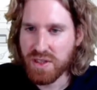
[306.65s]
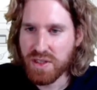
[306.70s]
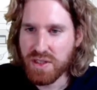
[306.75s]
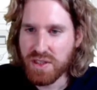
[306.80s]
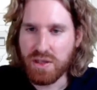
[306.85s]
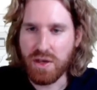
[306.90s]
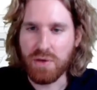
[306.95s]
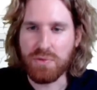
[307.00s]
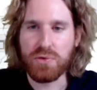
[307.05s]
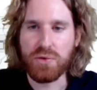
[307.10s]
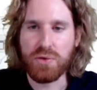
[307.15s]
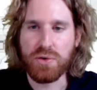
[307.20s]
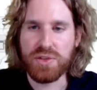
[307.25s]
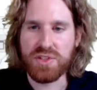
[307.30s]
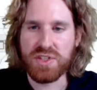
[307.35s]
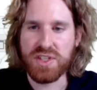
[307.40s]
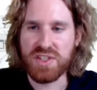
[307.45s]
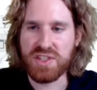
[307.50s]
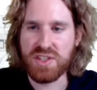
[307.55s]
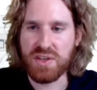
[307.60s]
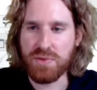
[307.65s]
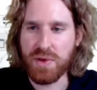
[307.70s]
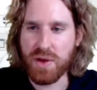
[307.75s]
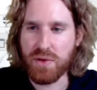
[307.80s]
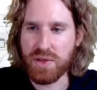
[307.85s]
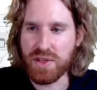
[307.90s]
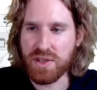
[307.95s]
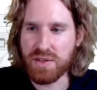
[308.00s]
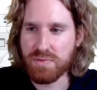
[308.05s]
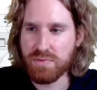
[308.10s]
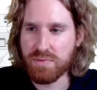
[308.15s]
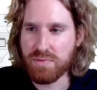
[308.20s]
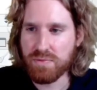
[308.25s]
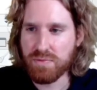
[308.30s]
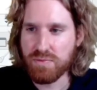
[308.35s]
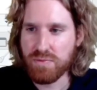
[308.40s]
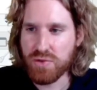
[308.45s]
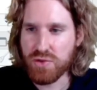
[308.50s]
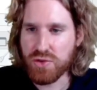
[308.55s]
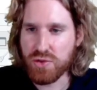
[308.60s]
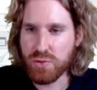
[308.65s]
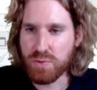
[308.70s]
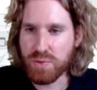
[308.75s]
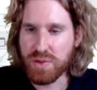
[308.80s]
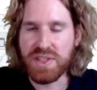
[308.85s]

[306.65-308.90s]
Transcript: Now, of course, this is a very stupid